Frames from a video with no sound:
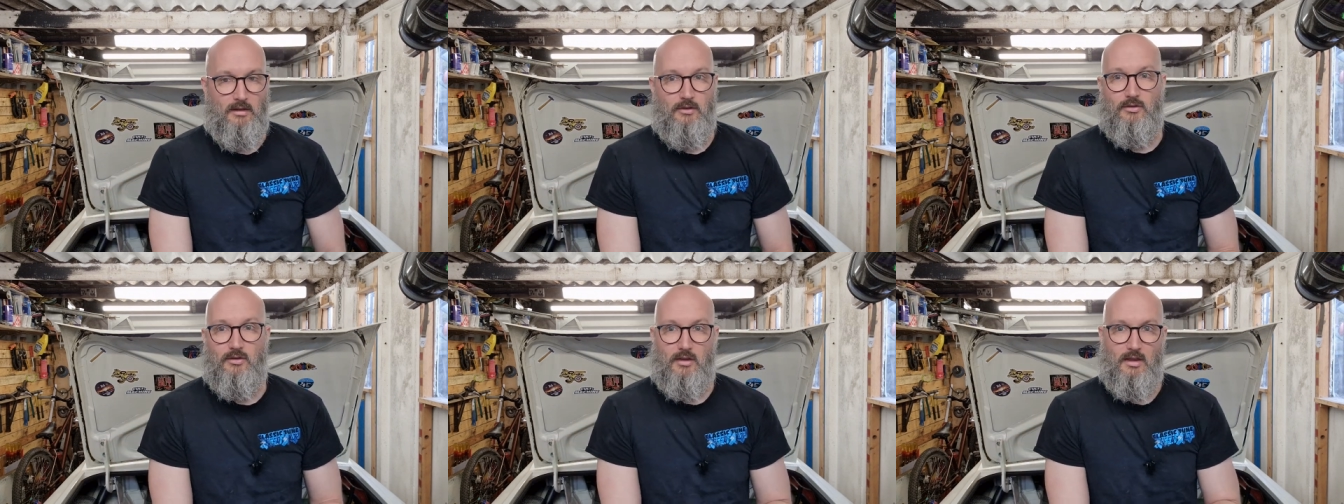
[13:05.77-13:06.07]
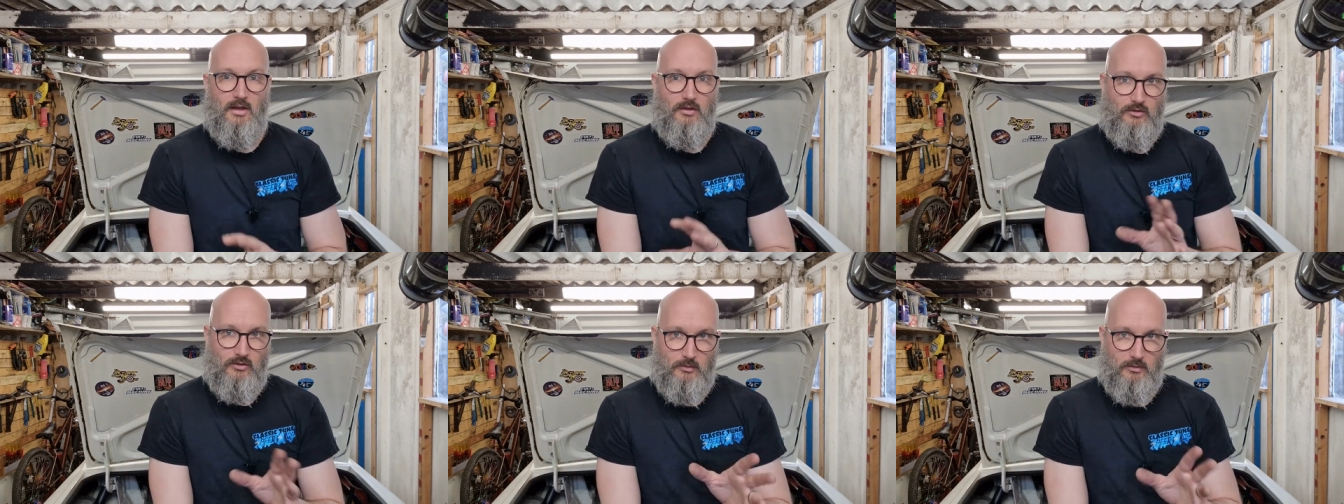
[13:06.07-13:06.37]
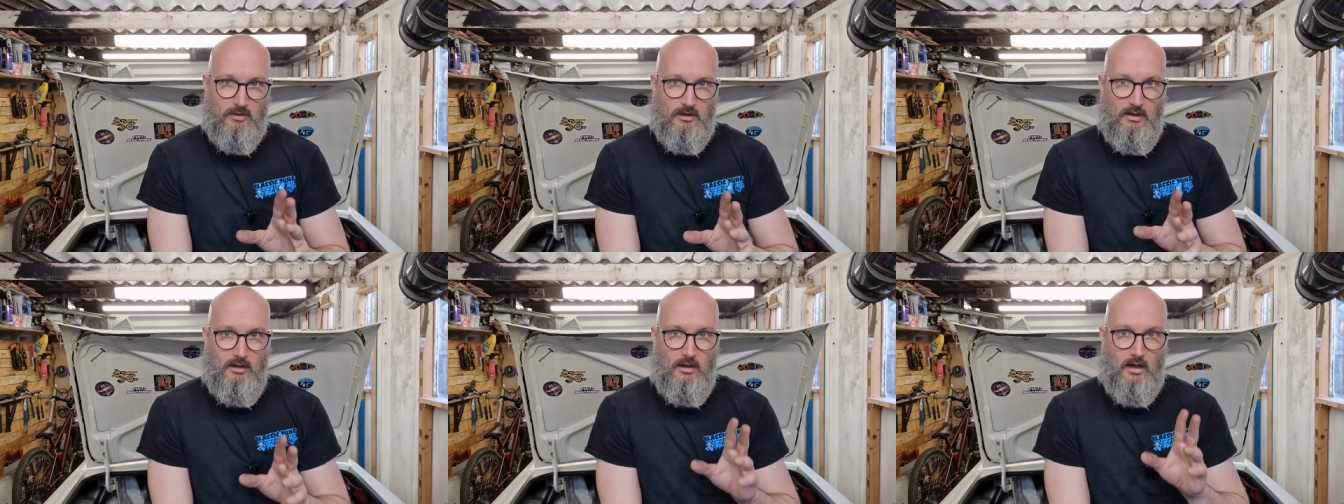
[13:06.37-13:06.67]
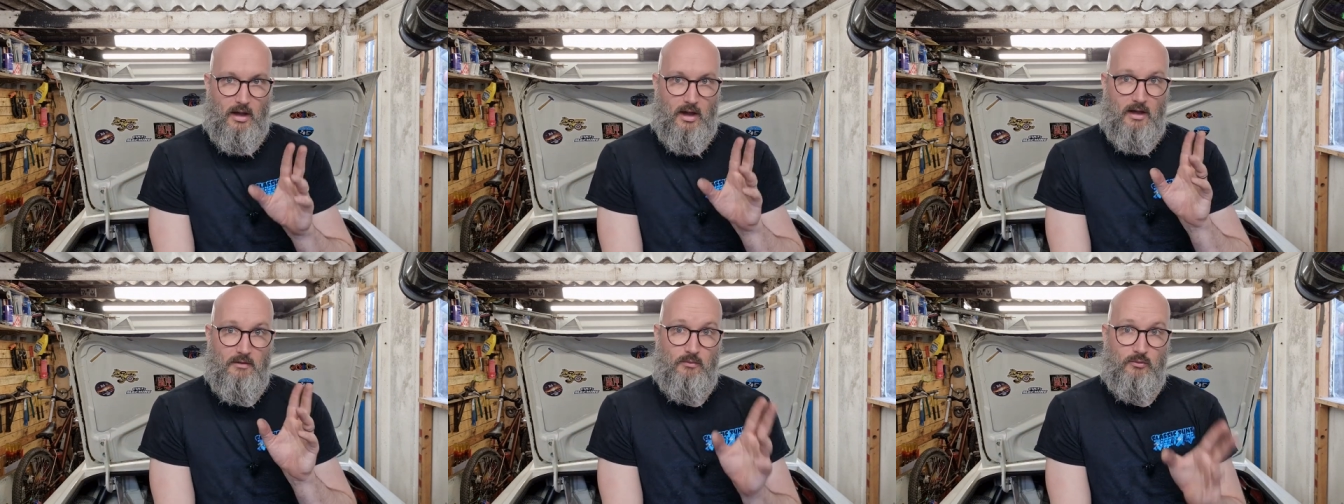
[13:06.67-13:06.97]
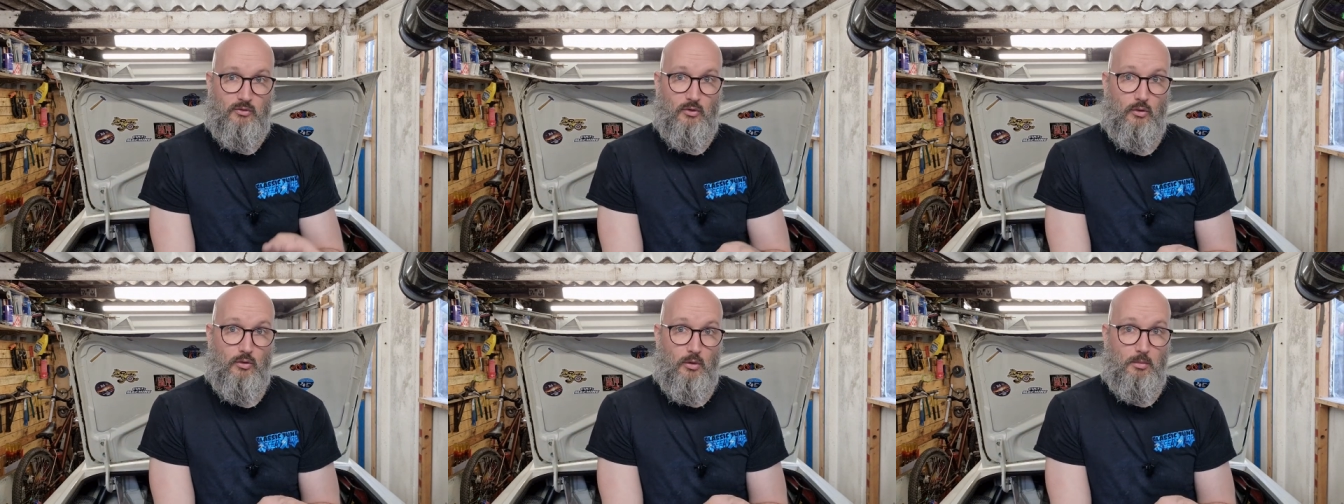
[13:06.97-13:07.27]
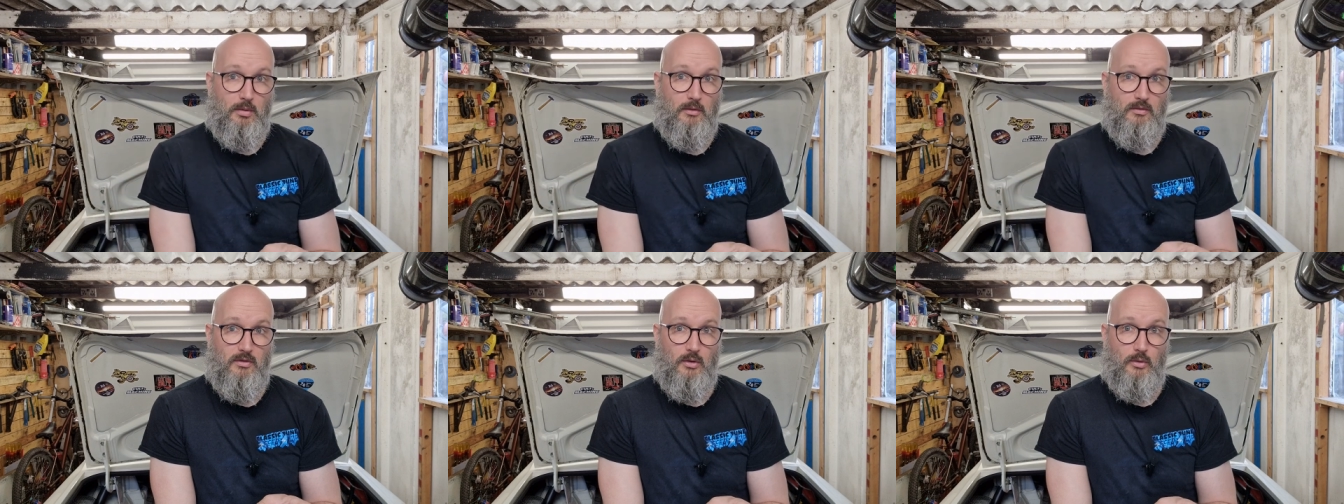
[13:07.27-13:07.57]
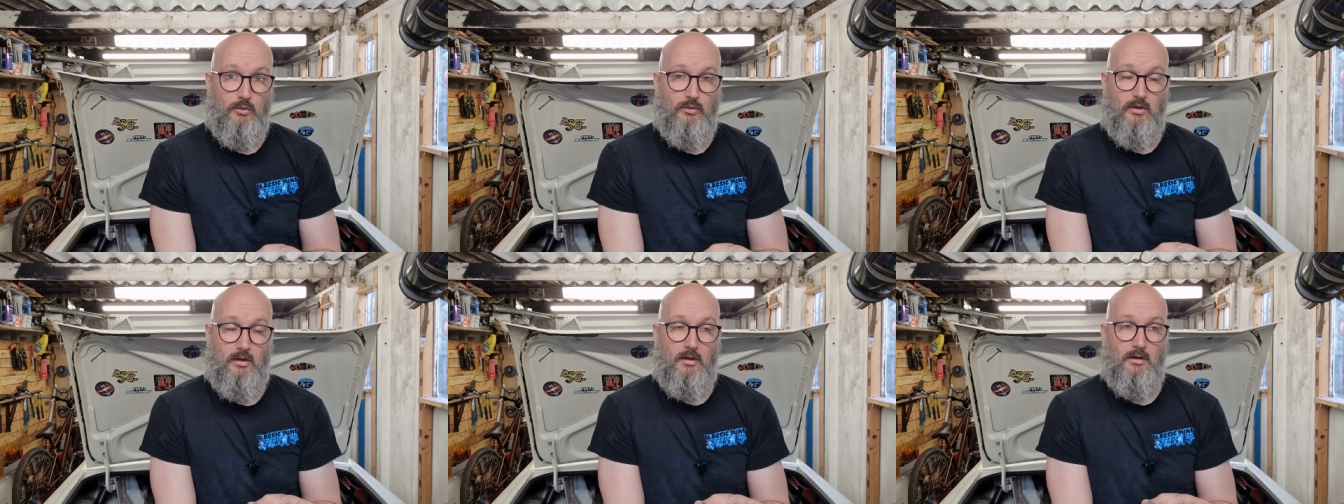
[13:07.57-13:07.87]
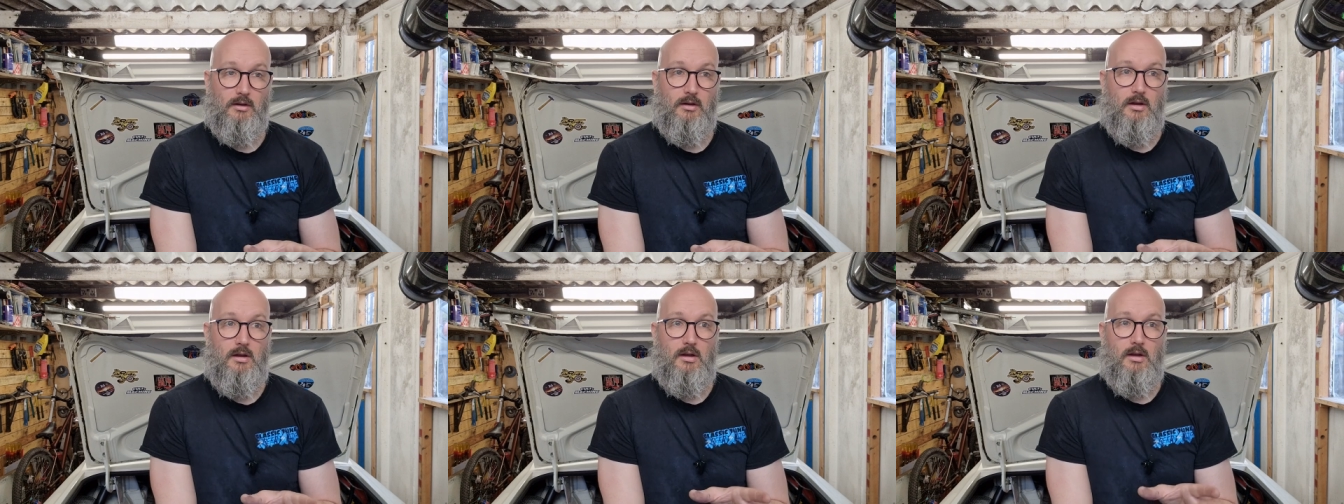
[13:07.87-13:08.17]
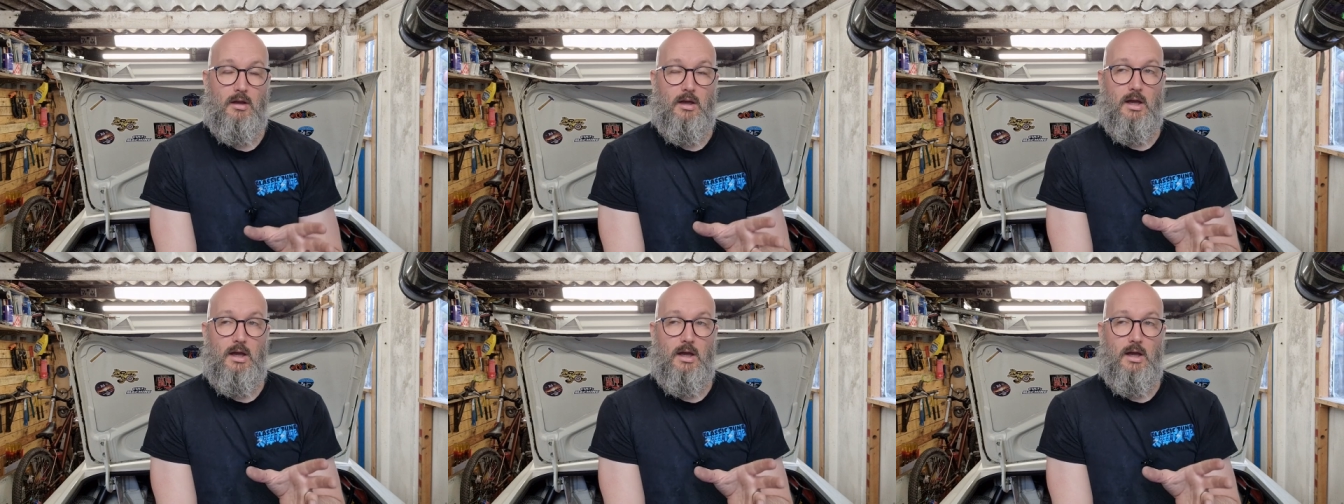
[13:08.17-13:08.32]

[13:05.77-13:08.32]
So that's something I have drawn up a fuel tank.